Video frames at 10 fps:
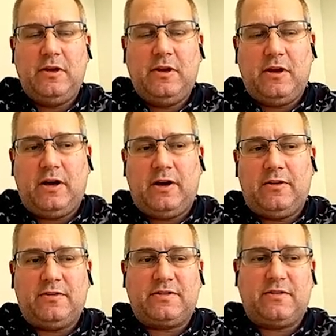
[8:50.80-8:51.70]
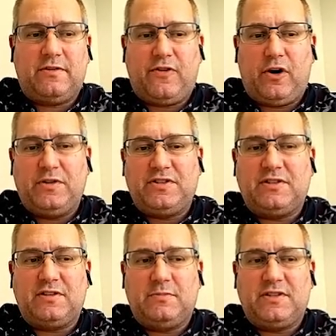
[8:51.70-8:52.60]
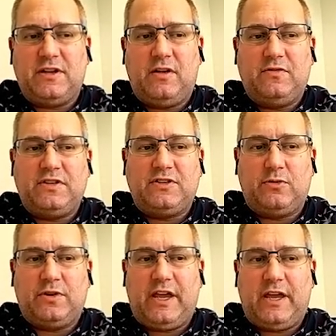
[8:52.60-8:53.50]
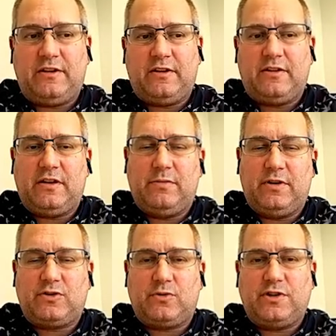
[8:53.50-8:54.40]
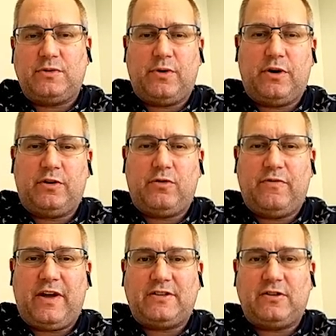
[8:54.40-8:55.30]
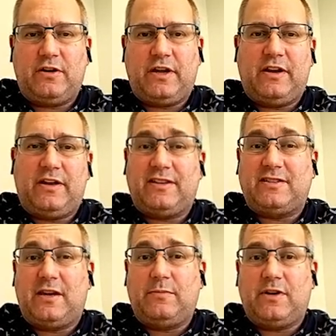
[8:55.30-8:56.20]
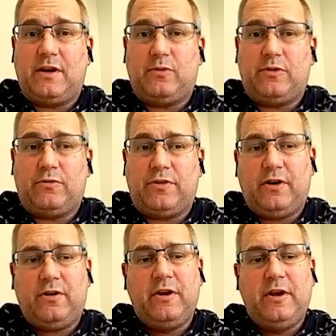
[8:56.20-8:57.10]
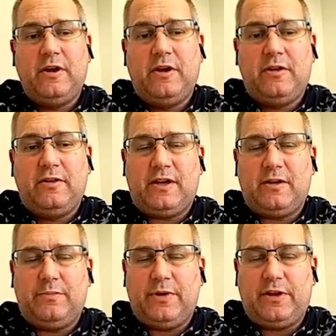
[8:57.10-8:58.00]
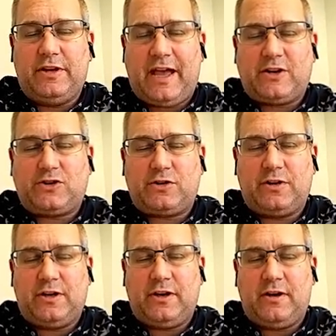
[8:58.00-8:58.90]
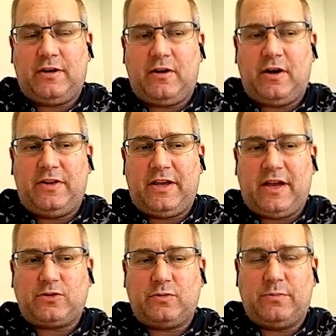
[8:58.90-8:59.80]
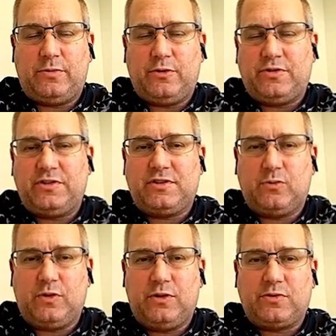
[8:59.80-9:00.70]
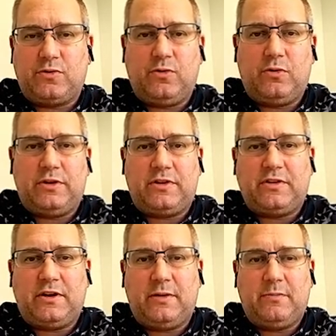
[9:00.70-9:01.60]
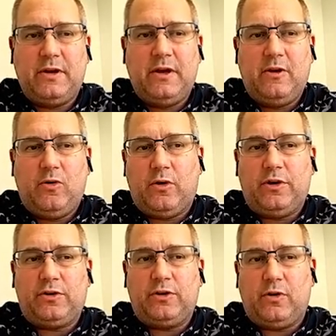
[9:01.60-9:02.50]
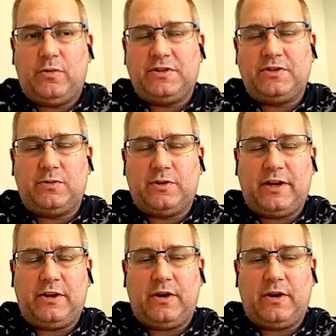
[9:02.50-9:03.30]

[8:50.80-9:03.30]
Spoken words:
The pharmacists themselves is only handling the administration part on COVAX on, and at the same time under there, they can bill it actually on the actual computer system. We use Scroll at the time, or you can always do it later.